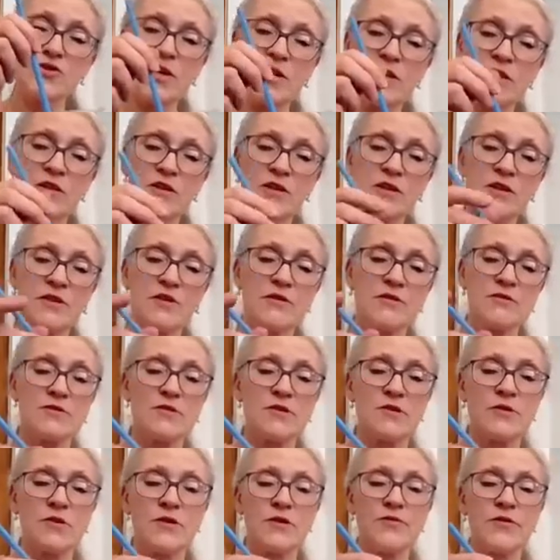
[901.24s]
you'll get in here.
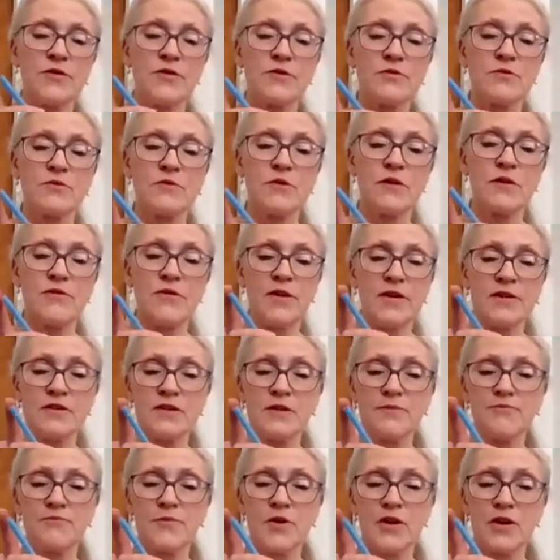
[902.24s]
So if I
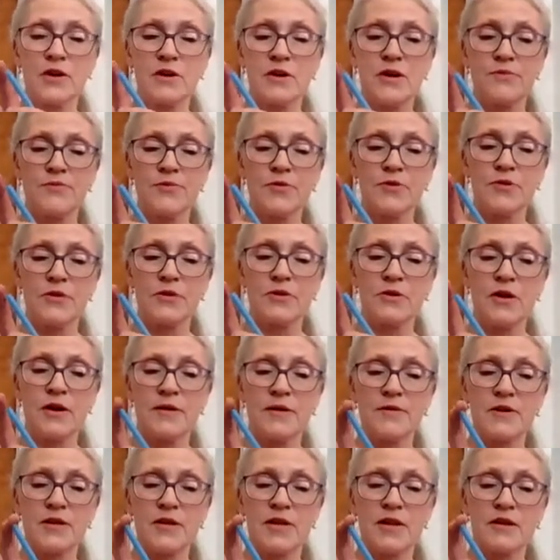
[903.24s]
tip my cup a little,
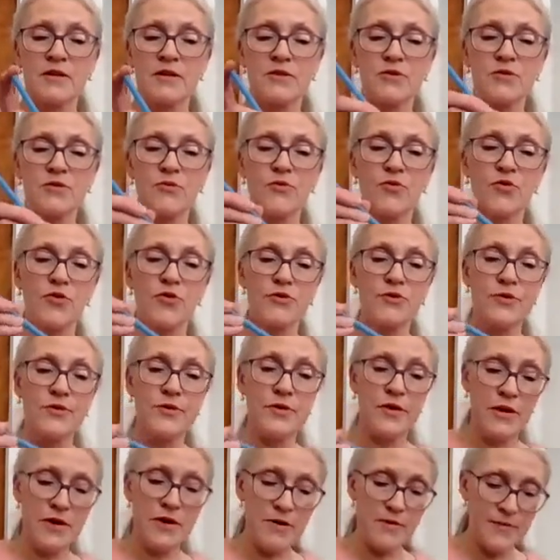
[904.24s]
I'm going to get a little more
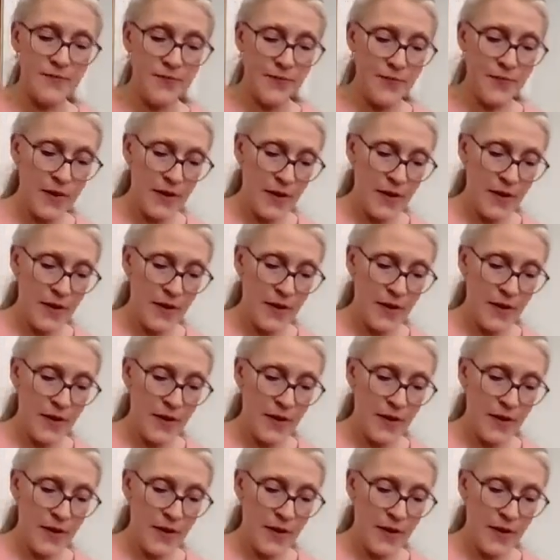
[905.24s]
in there.